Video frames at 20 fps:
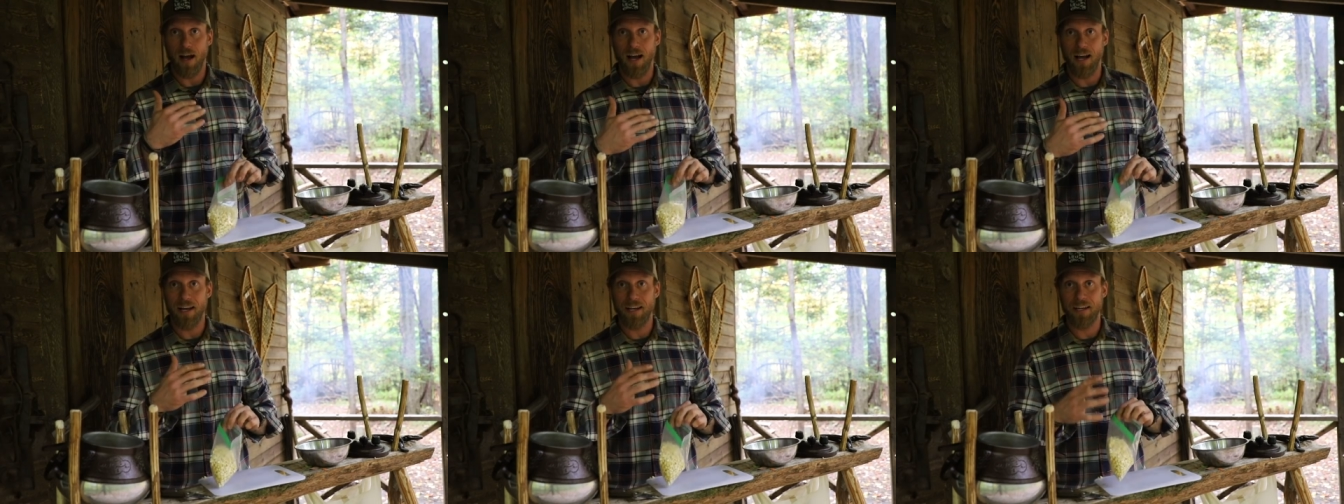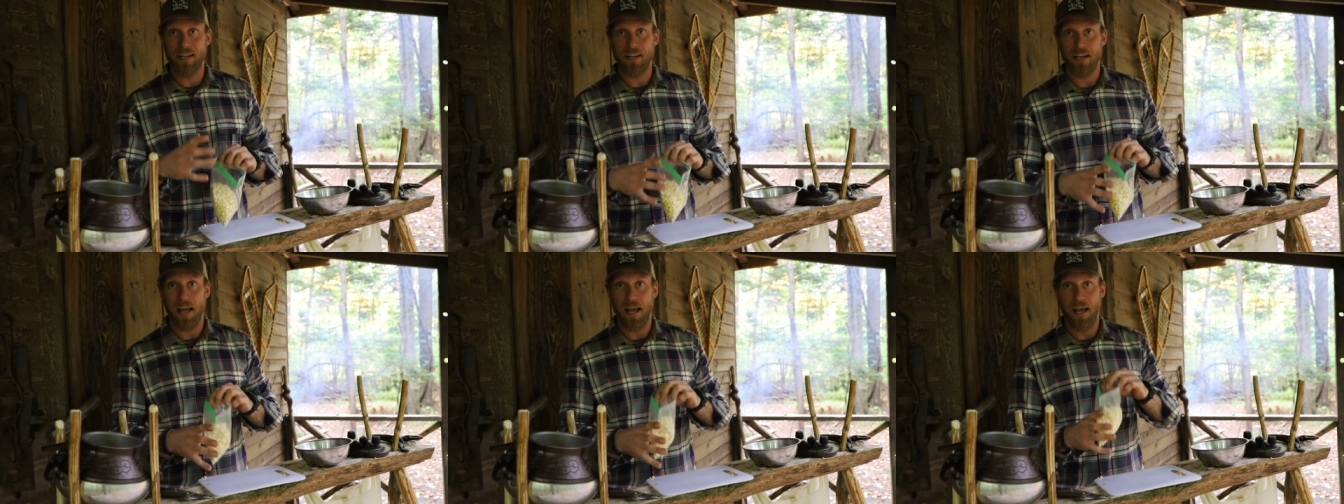
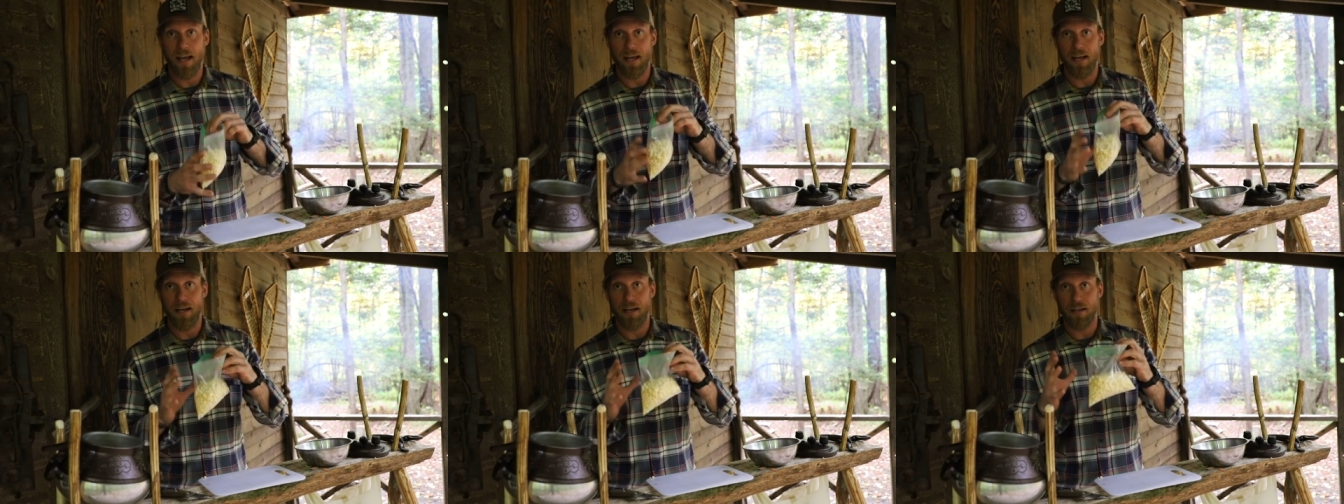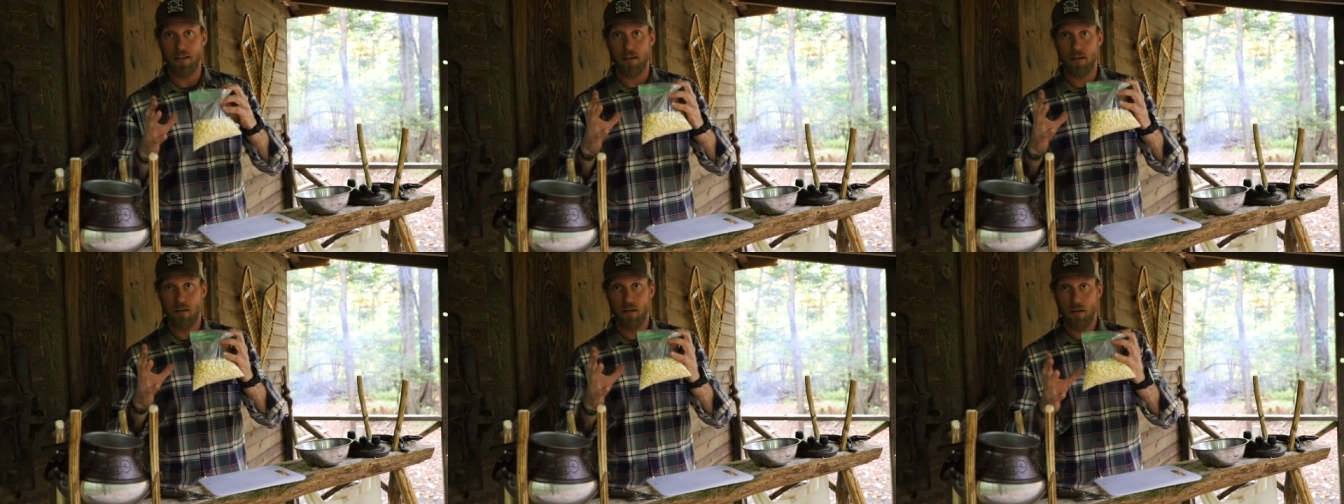I
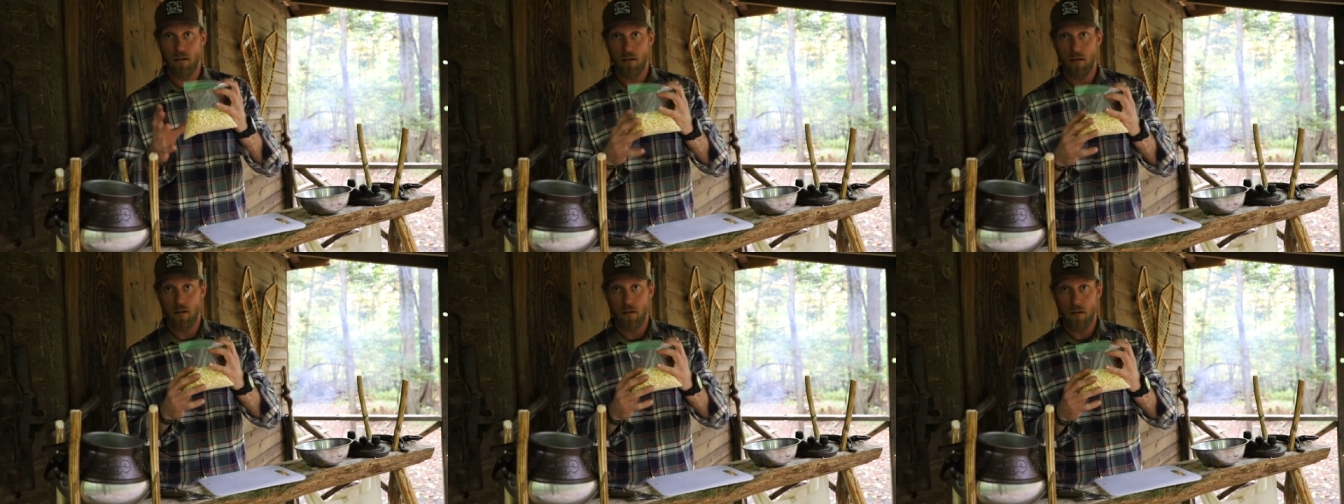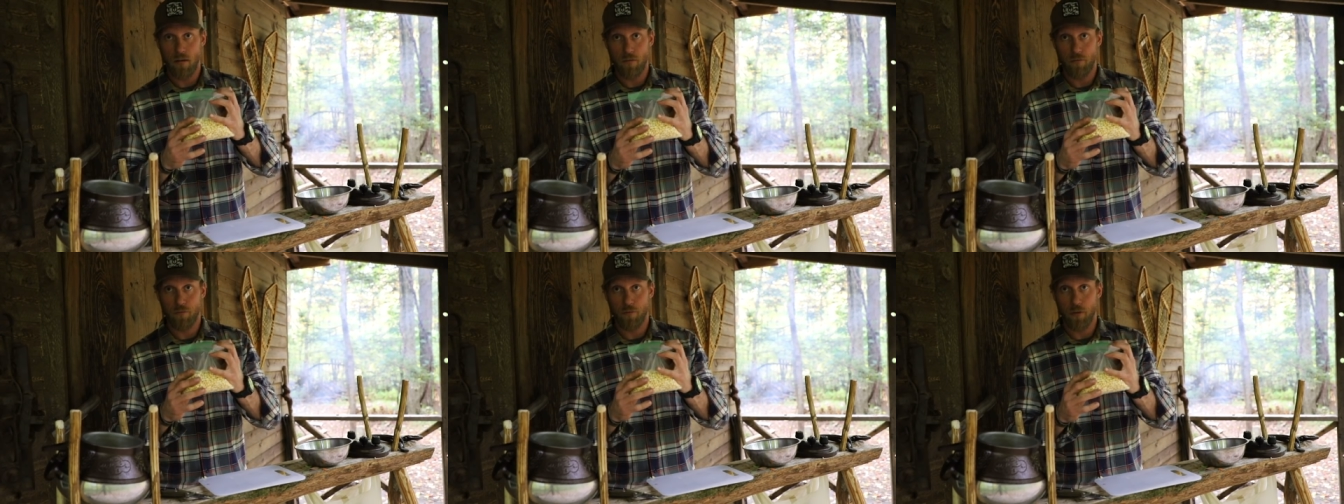had
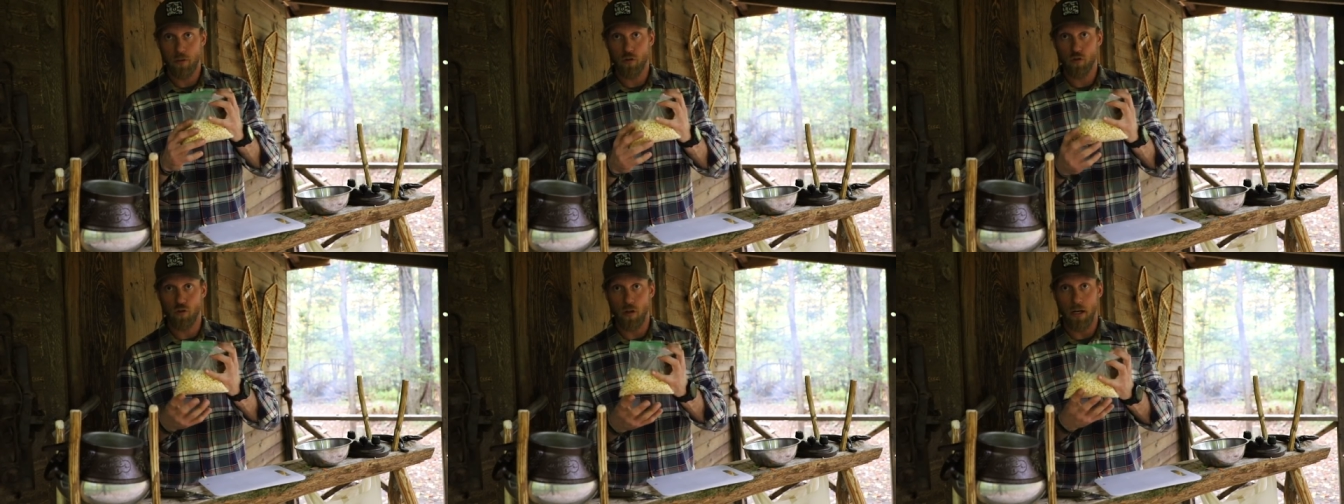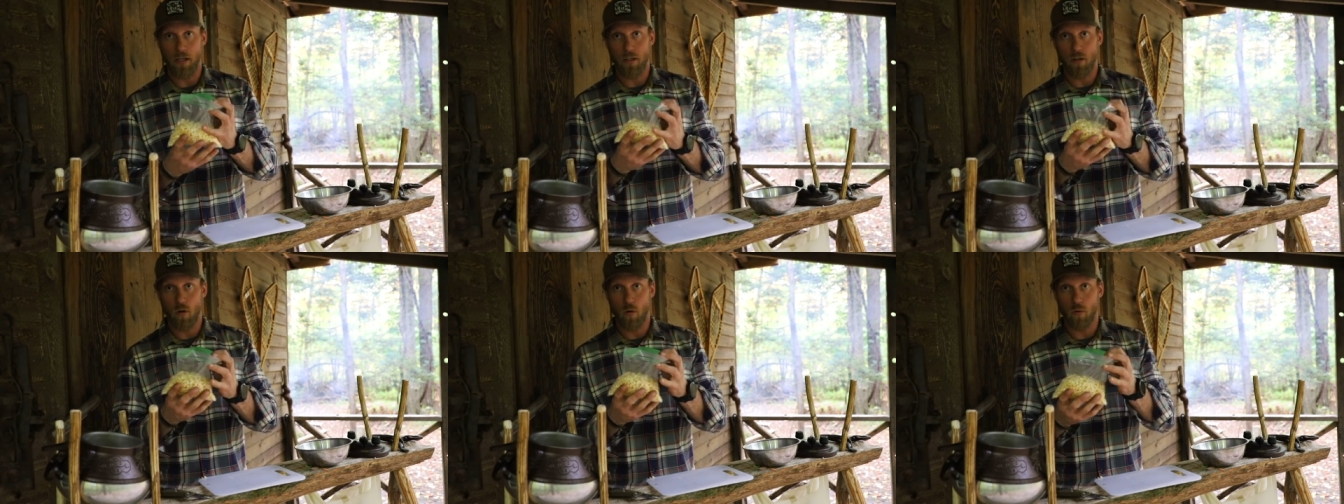
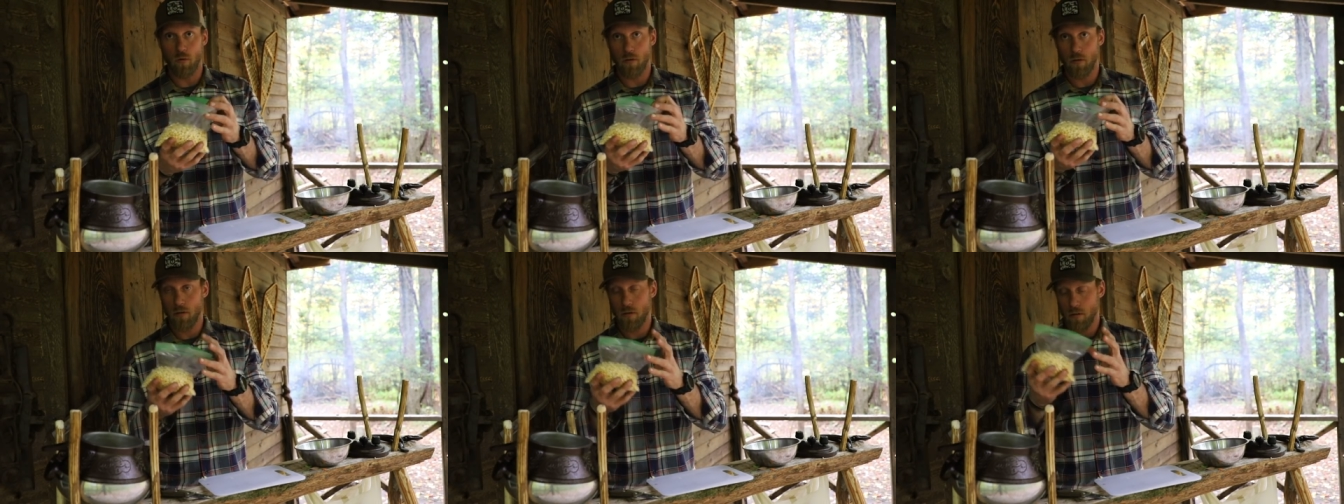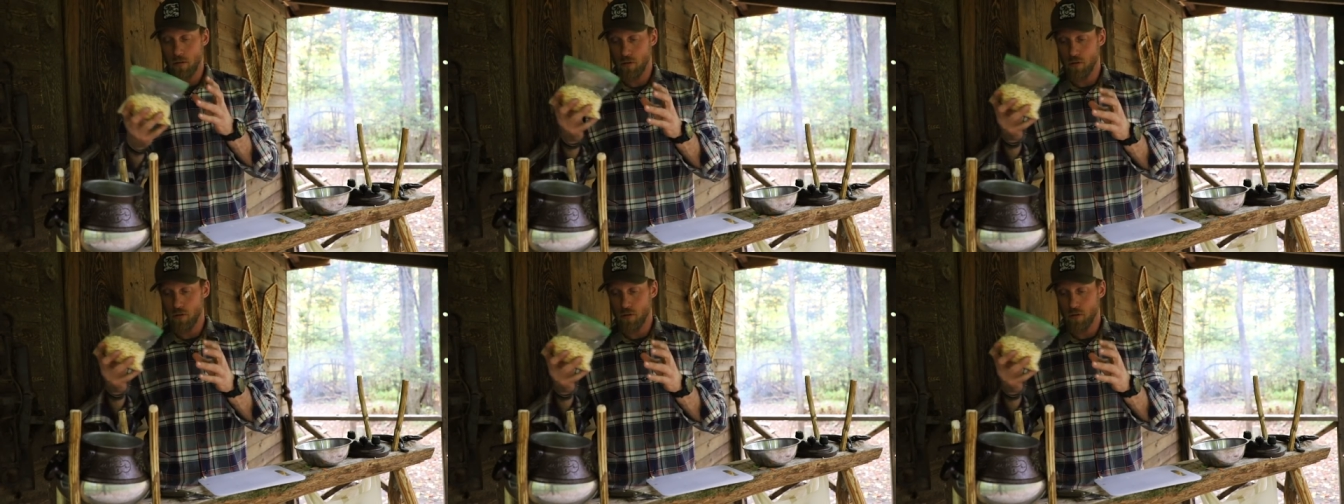freeze-dried corn,